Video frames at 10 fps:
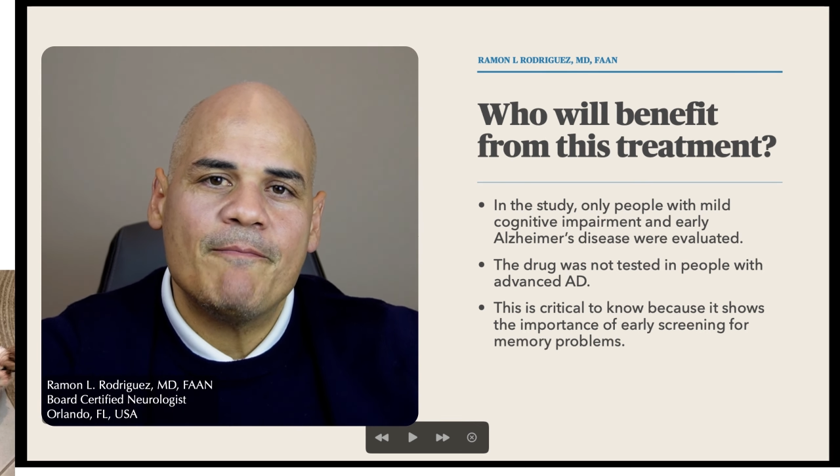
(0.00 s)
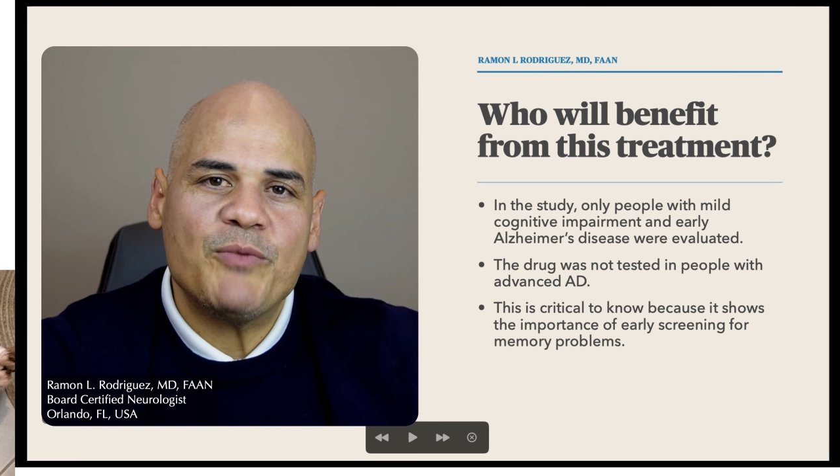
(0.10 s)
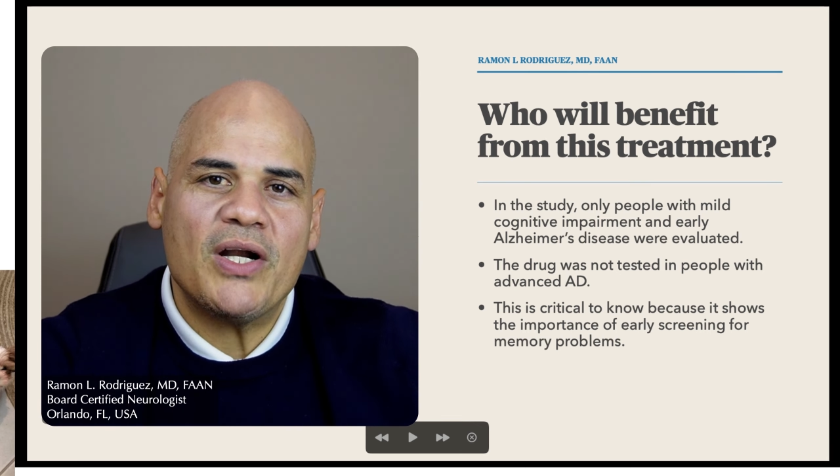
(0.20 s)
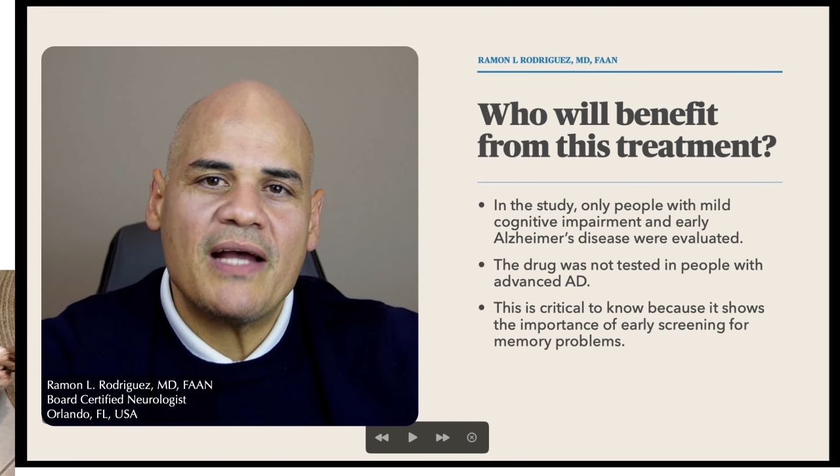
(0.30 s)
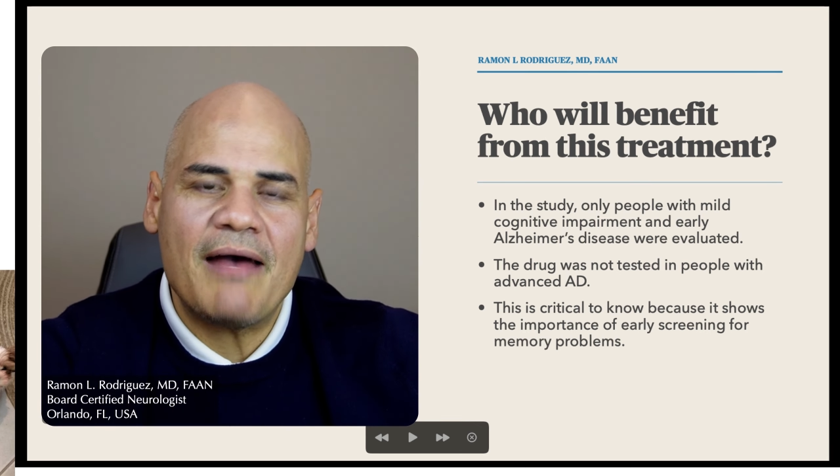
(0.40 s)

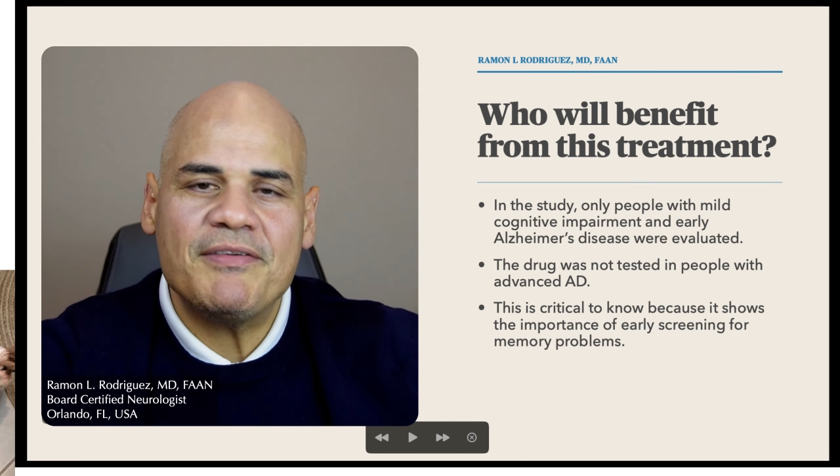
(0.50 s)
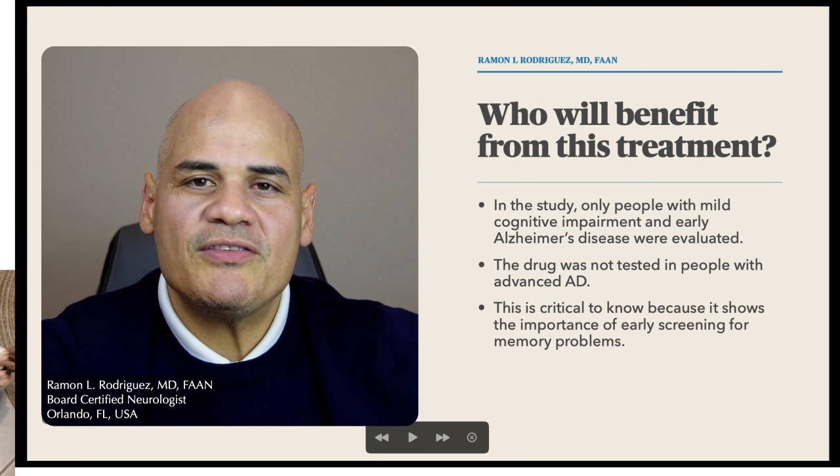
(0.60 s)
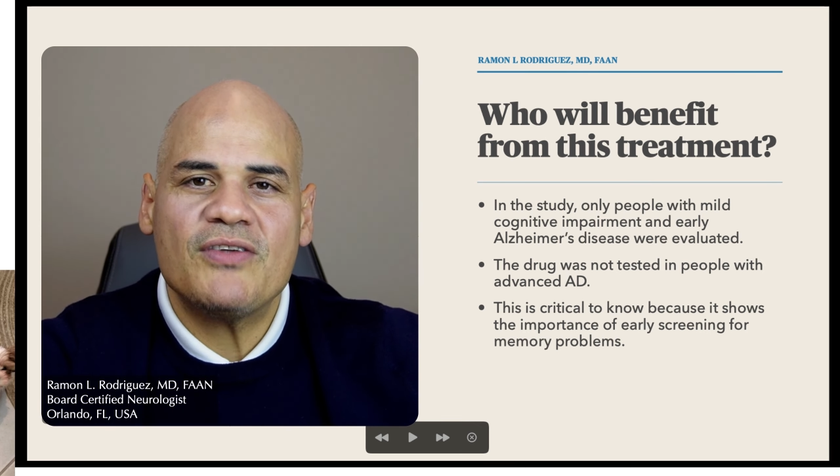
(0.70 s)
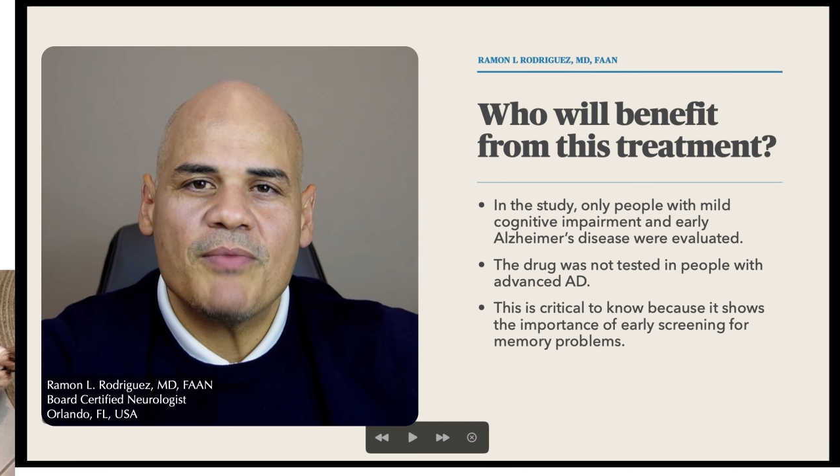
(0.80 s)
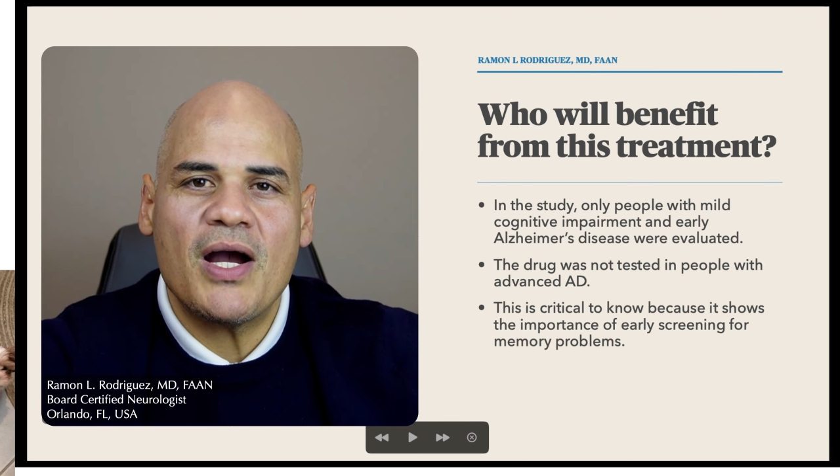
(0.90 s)
they're having
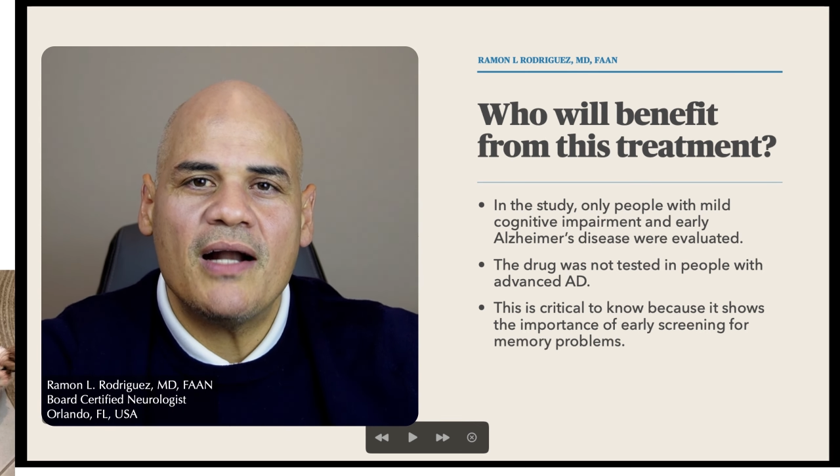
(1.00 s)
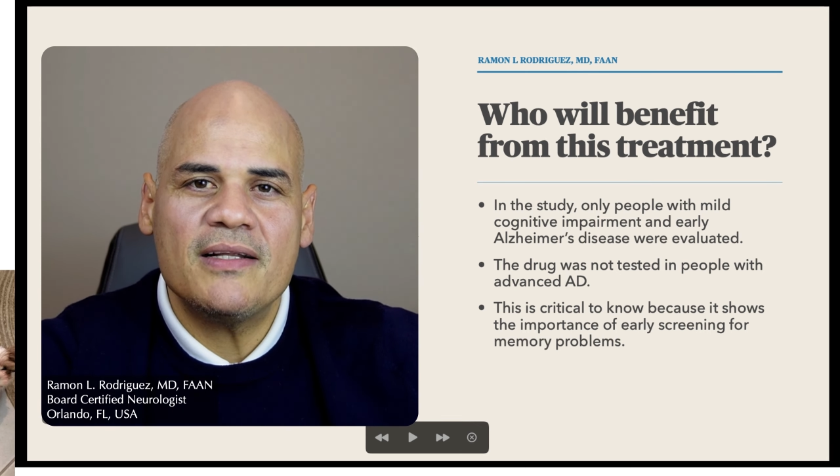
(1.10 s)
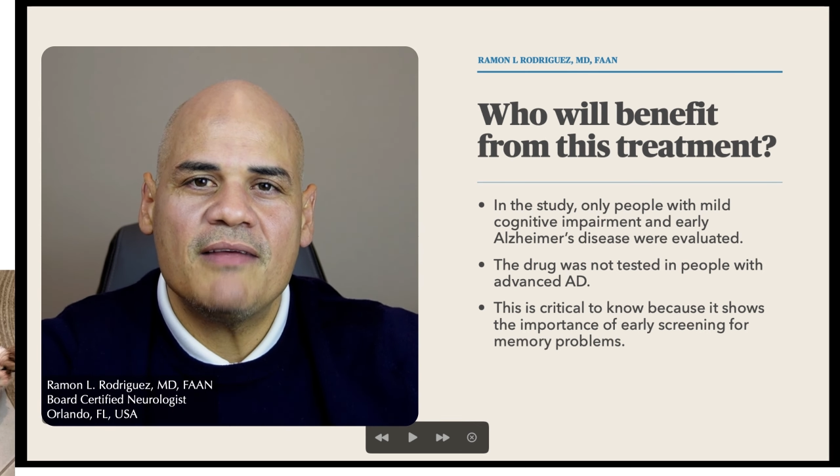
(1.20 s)
some cognitive